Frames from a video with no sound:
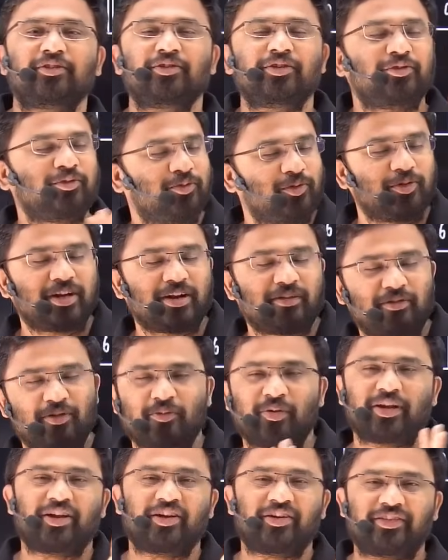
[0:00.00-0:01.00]
adu. You don't have to
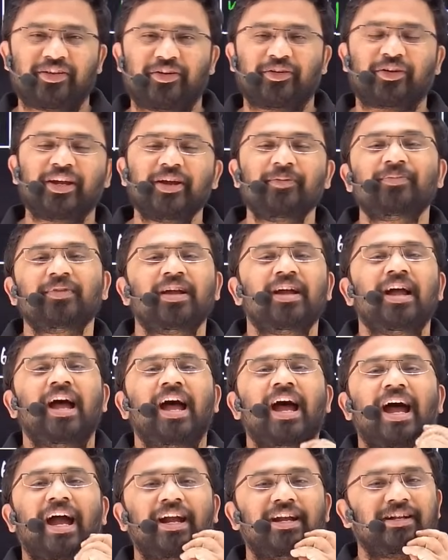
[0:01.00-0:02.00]
worry on that, okay?
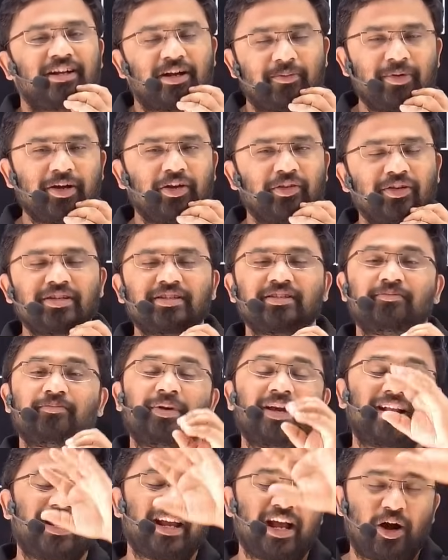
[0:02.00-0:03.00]
And coming to this,
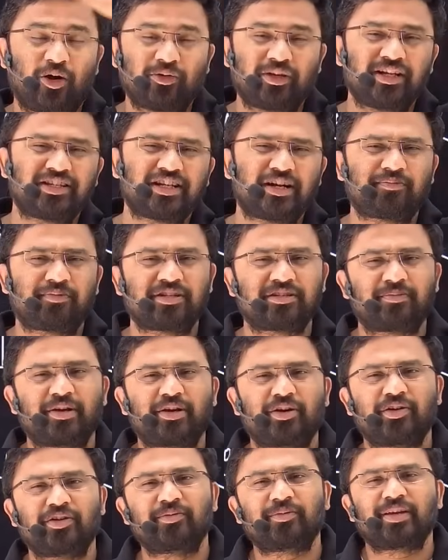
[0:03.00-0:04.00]
bere yavade chapters
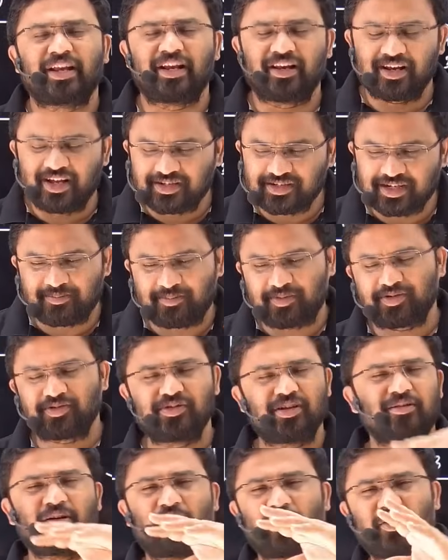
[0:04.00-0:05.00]
beku nimge ella chapters
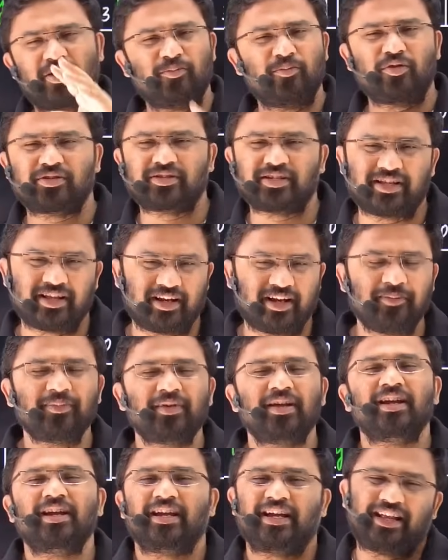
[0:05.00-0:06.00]
nanu already mugisidini.
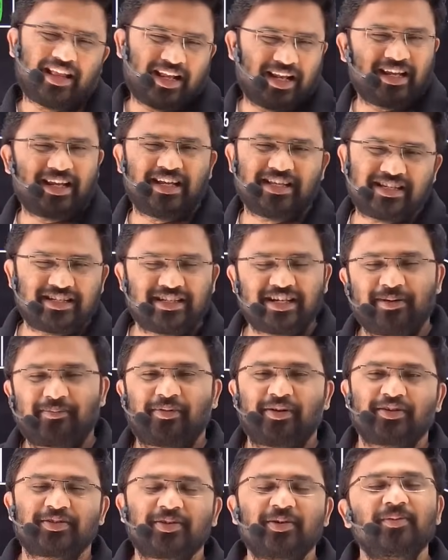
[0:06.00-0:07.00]
Idella easy
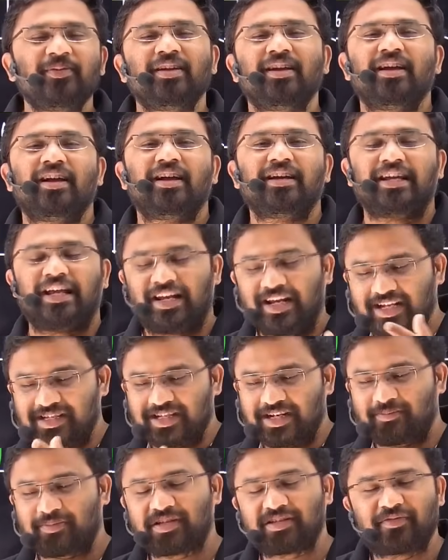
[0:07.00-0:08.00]
chapters, so ella
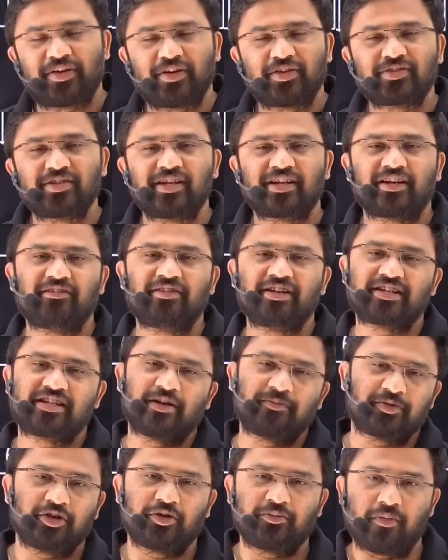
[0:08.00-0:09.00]
chapters videos nan give in
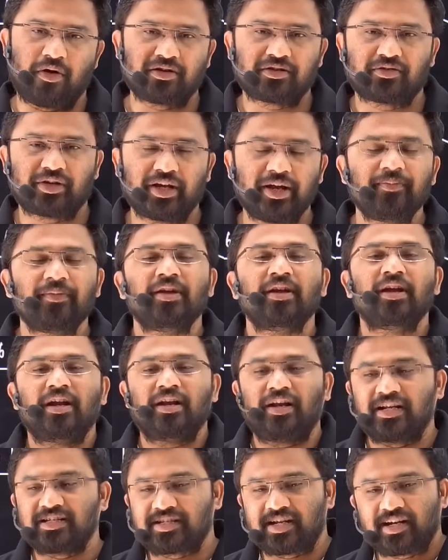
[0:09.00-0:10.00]
description box, okay?
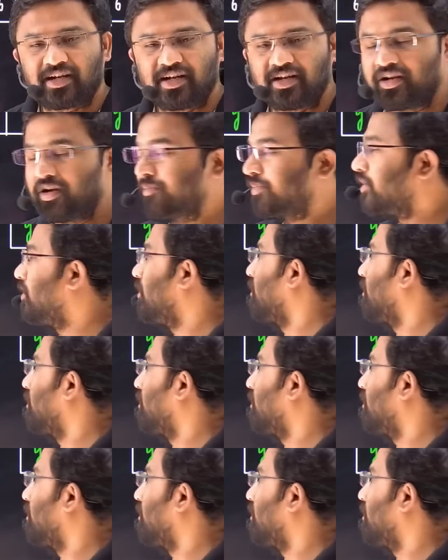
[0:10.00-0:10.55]
Let's directly come to